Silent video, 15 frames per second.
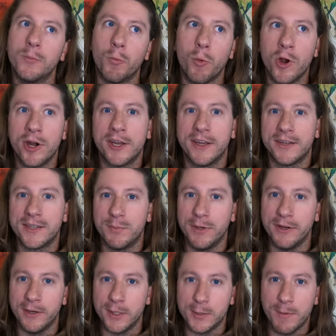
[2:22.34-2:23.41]
work
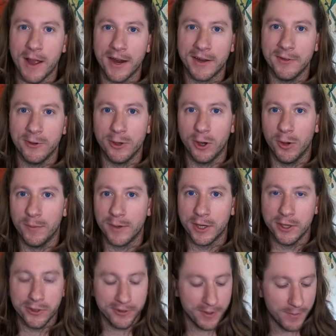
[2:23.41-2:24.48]
experience back in their home
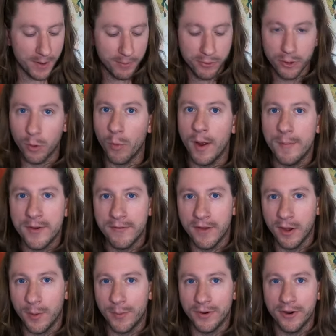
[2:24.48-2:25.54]
country. Maybe they're a web
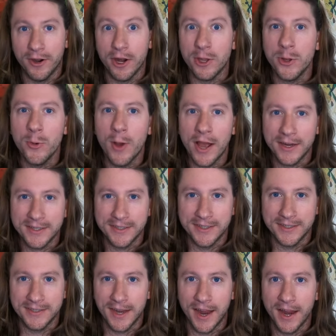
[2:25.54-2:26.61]
developer, a UX
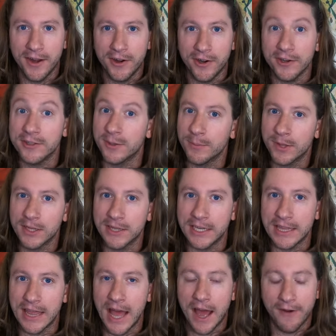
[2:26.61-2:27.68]
designer, or something
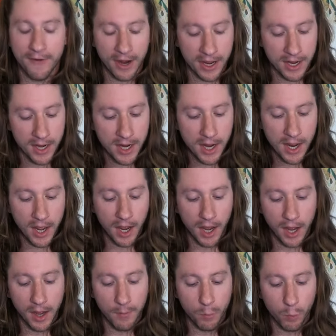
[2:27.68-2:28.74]
like that, right?
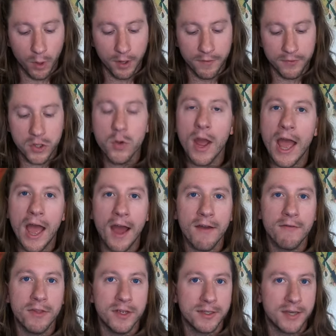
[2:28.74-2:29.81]
Well, if you
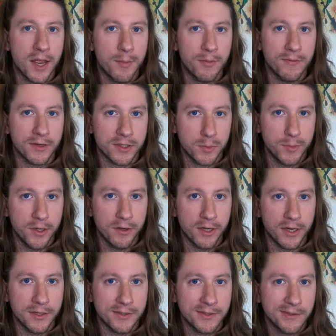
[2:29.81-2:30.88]
have this type of
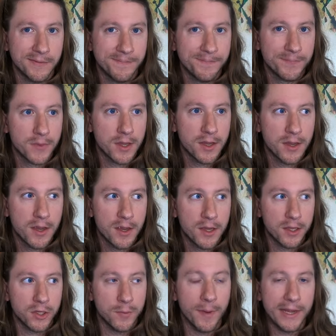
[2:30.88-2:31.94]
experience,
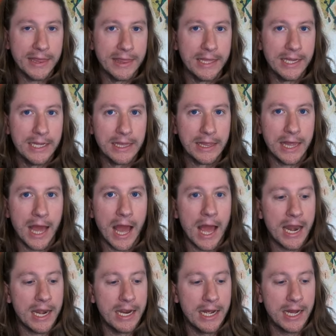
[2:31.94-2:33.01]
you might think
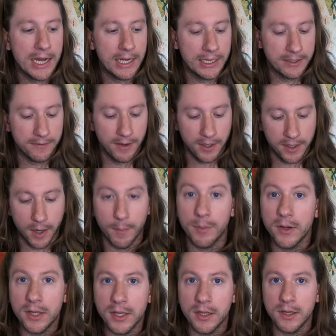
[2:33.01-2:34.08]
that a
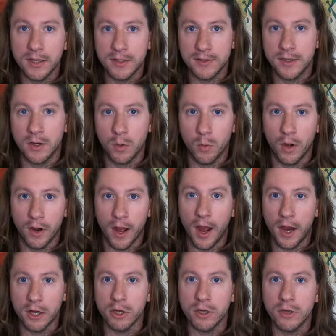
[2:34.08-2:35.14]
company is going to want to
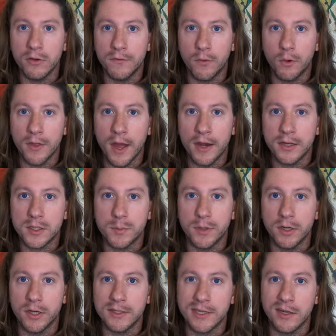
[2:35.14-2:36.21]
hire you for that
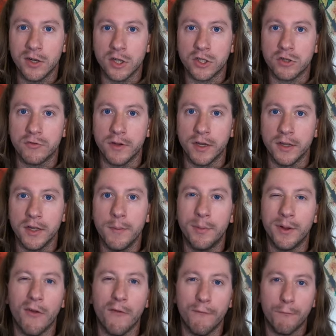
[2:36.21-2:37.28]
experience in Australia,
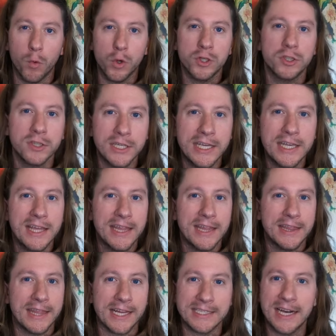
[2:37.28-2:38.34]
unfortunately,
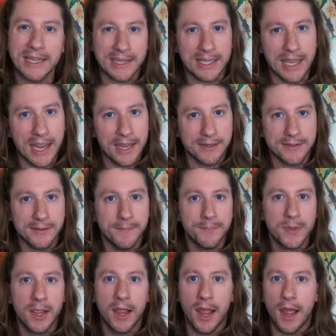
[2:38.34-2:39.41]
that's not the case.
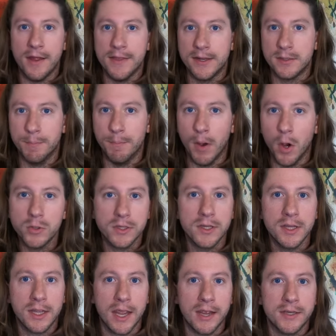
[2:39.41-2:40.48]
And that's mostly
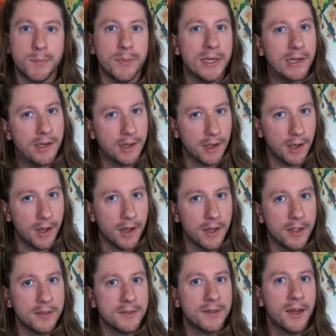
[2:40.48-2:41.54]
the case
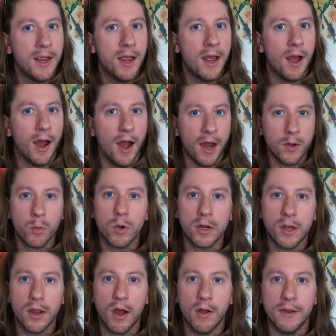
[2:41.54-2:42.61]
because on a
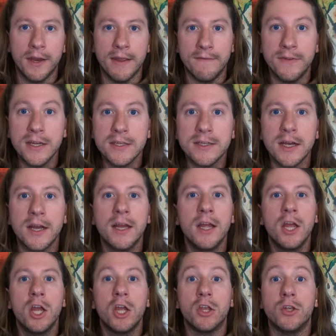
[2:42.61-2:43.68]
working holiday visa,
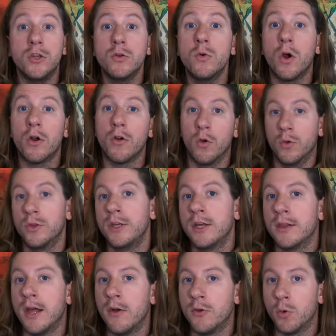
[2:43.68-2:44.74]
you are only
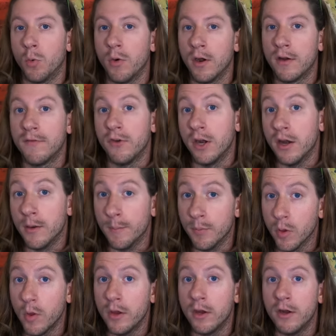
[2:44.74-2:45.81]
allowed to work for an
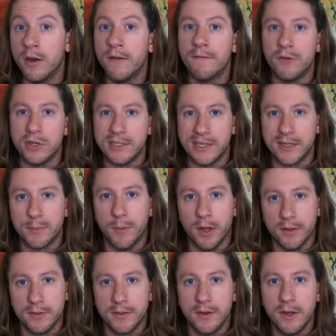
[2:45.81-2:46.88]
employer for 6
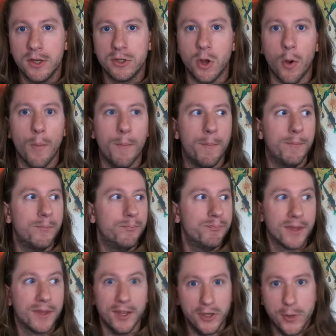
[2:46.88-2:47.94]
months. So
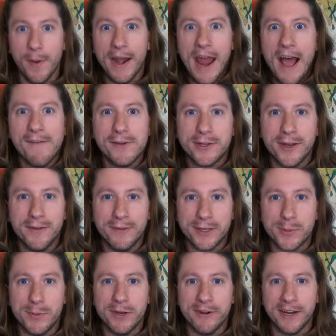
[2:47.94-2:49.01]
you might have a ton of
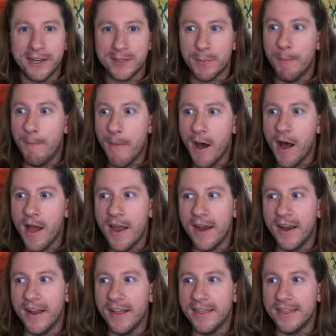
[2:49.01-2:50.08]
experience,
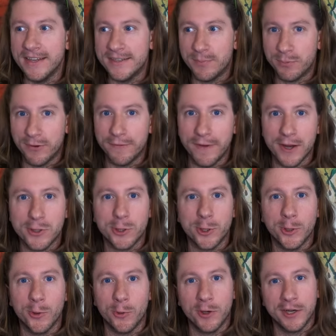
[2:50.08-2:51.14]
but this
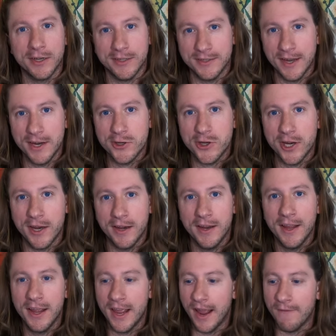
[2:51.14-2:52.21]
professional organization,
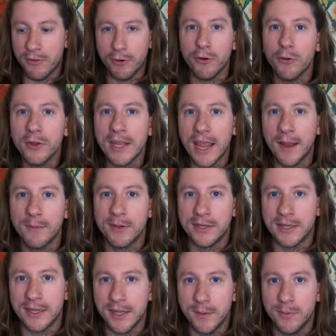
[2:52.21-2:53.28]
if they're only able to
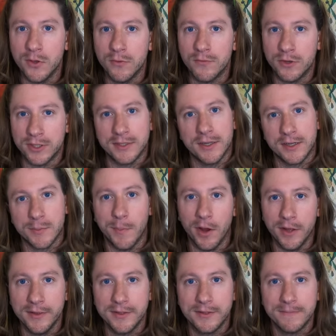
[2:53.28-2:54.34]
keep you for 6
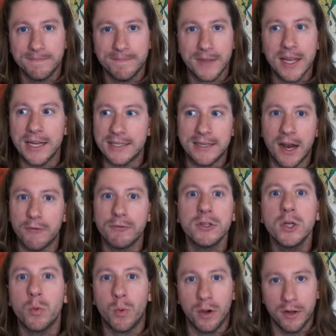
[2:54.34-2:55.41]
months, it's not
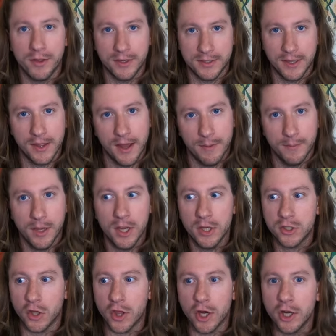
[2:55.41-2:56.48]
really worth it to them.
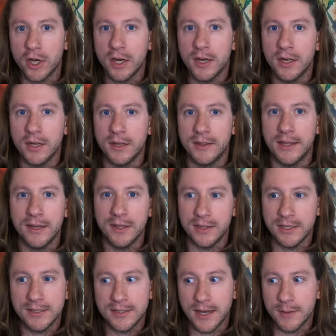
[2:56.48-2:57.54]
So
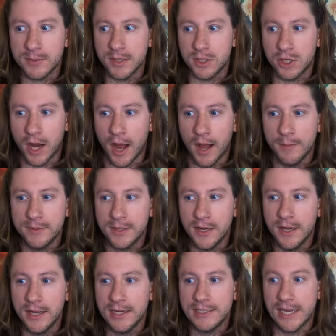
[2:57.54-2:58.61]
these types of jobs,
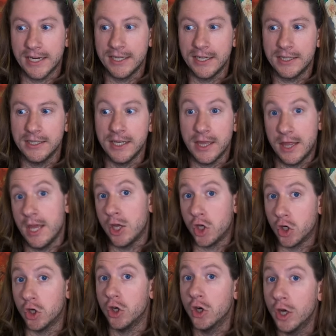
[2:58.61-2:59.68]
technically, they
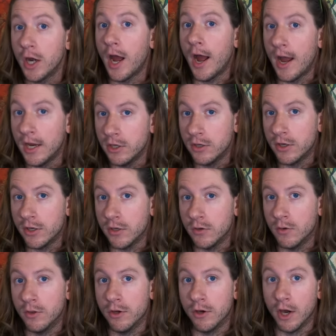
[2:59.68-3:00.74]
could hire
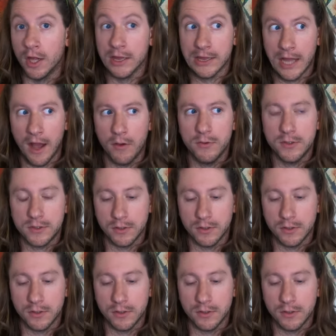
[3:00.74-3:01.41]
you. They're allowed